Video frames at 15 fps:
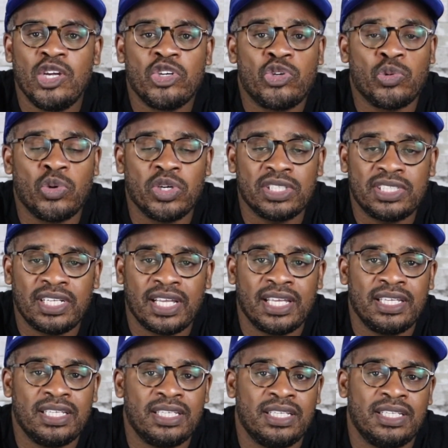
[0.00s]
Duarte
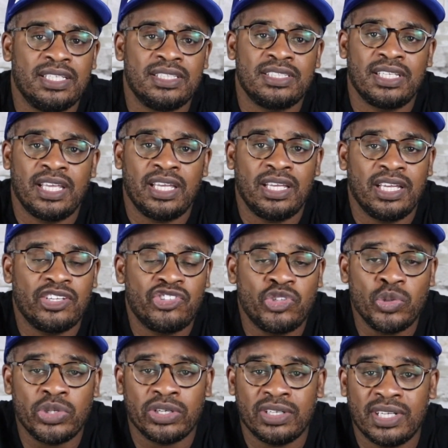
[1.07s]
is a
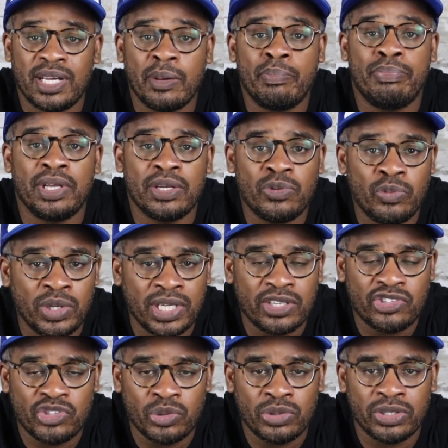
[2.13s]
shooter, a big wing
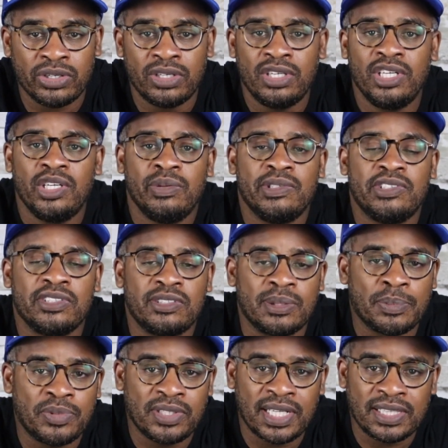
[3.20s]
shooter, which is
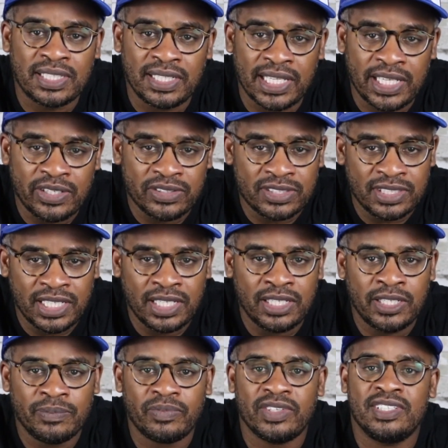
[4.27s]
something that the Lakers
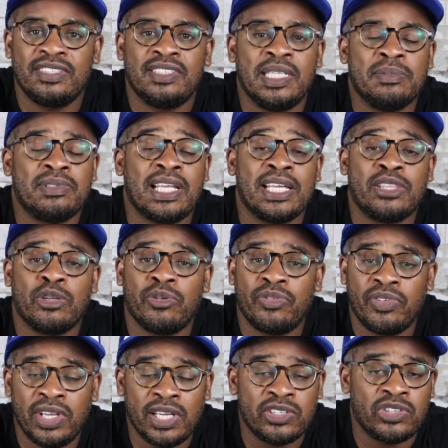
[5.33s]
needed. It seems like their
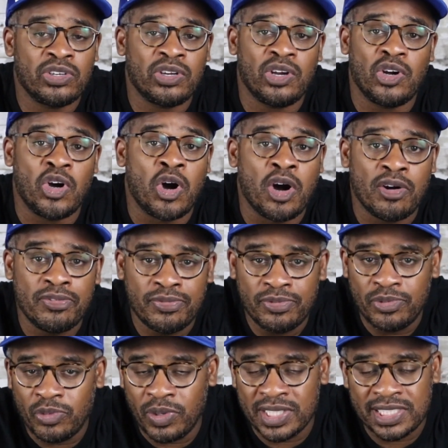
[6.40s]
fans are off
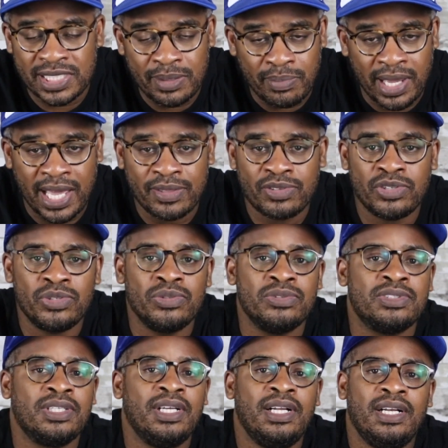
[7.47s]
Wesley Matthews.